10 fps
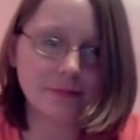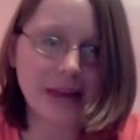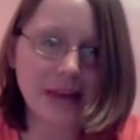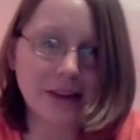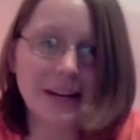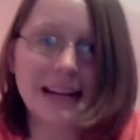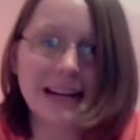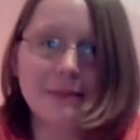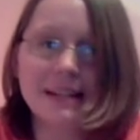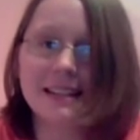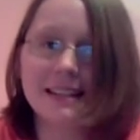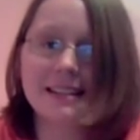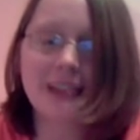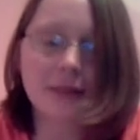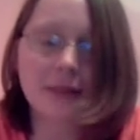entertainment in
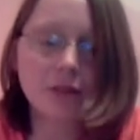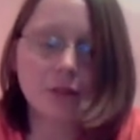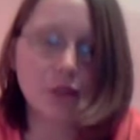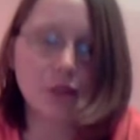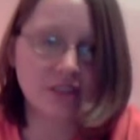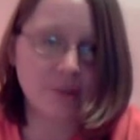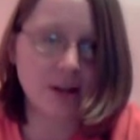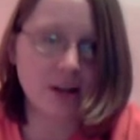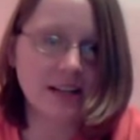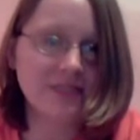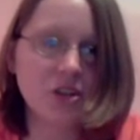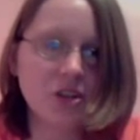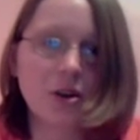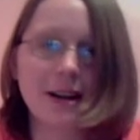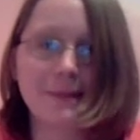this, I really wouldn't have thought it. Even
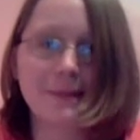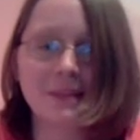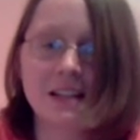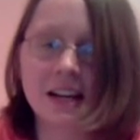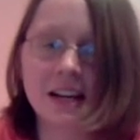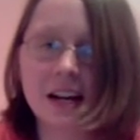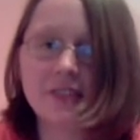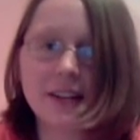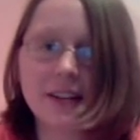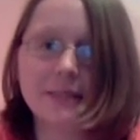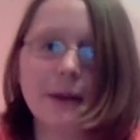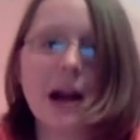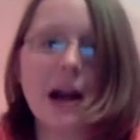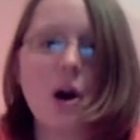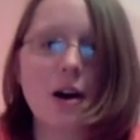though I kind of like to
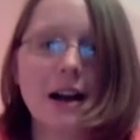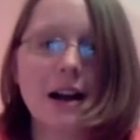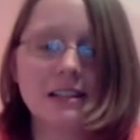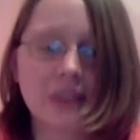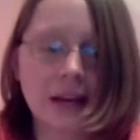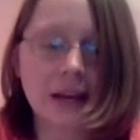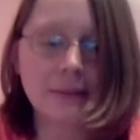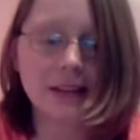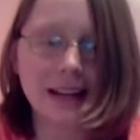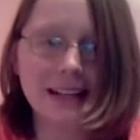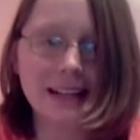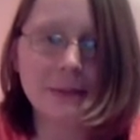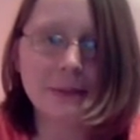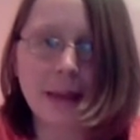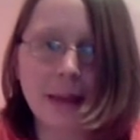buy all kinds of games, I like to
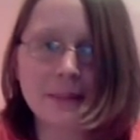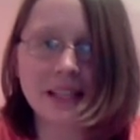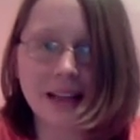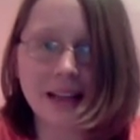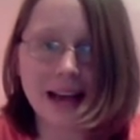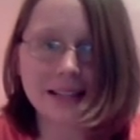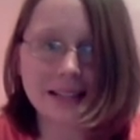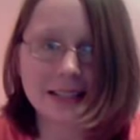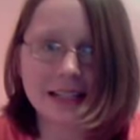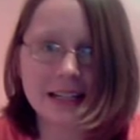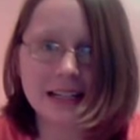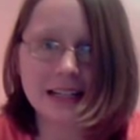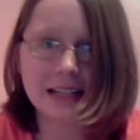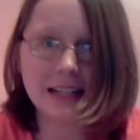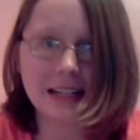buy games that last
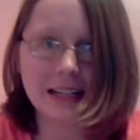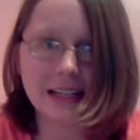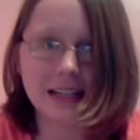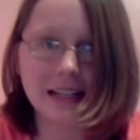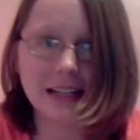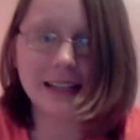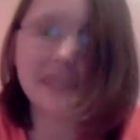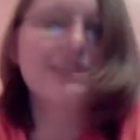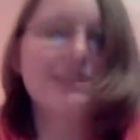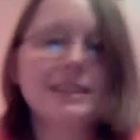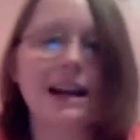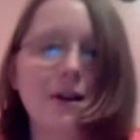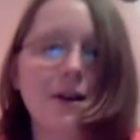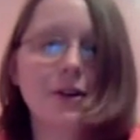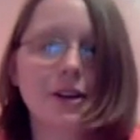at least an
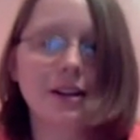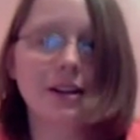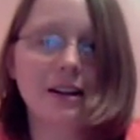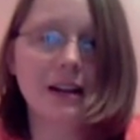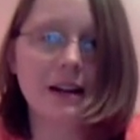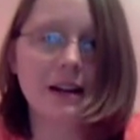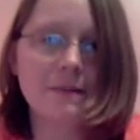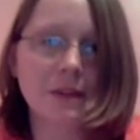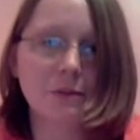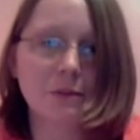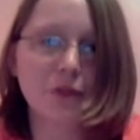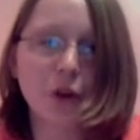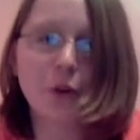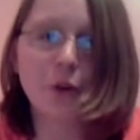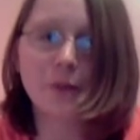hour,
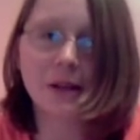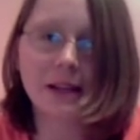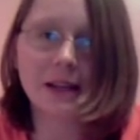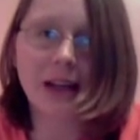preferably